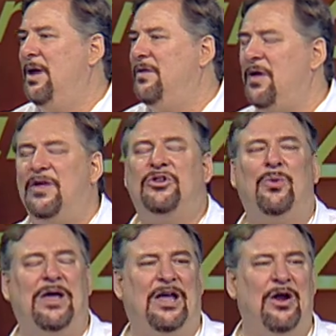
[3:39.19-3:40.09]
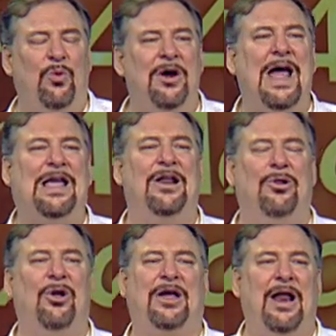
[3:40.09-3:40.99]
Now, this weekend, we're not going to
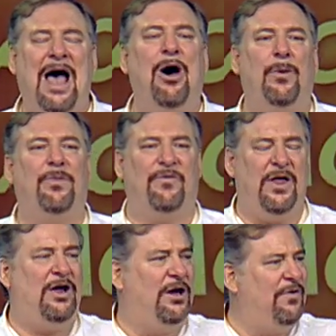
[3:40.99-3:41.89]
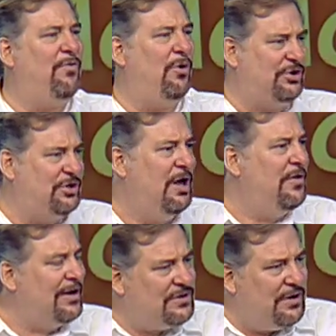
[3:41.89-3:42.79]
look at how to prevent a divorce.
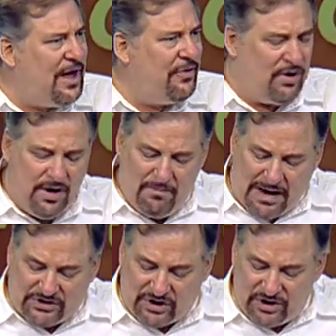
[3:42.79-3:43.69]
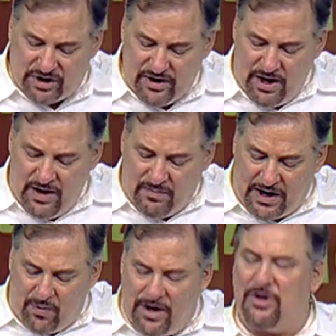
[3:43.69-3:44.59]
That's another message. But
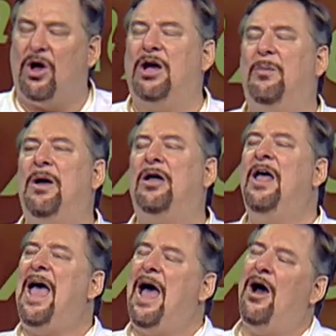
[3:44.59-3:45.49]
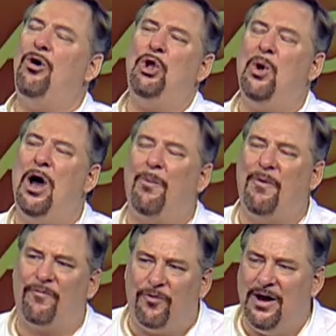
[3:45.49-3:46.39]
I want to talk about how do you help
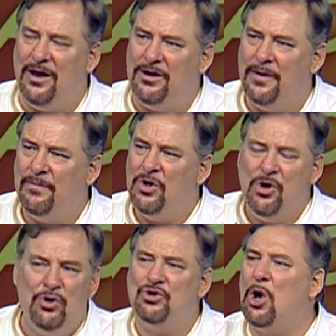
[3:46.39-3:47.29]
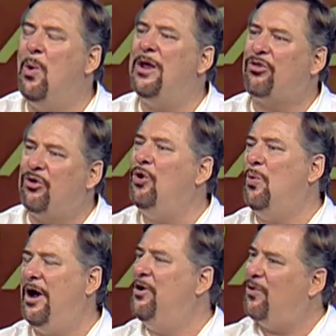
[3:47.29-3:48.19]
a friend who's going through
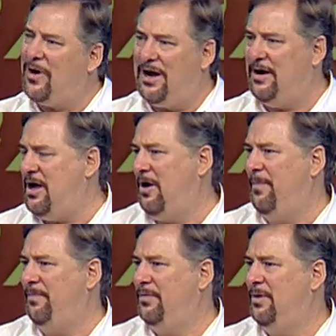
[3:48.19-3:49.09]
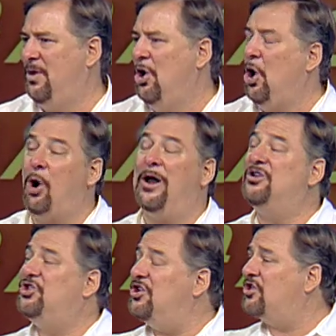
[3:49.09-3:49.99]
one right now or has
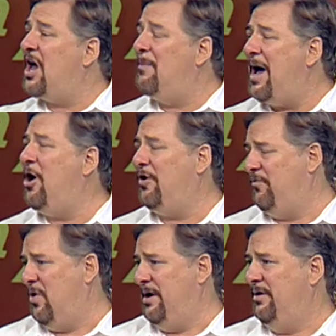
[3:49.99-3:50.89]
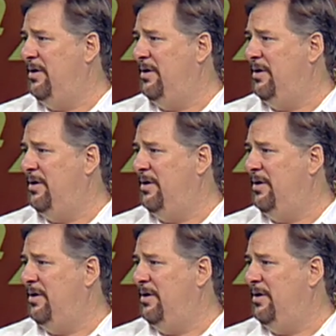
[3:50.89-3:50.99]
just come out of one.